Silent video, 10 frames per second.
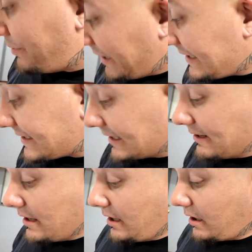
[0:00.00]
But
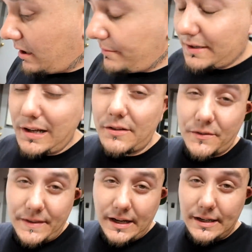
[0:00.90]
um, another
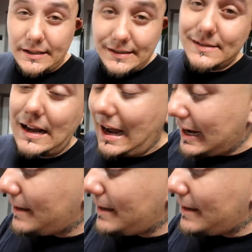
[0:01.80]
thing is I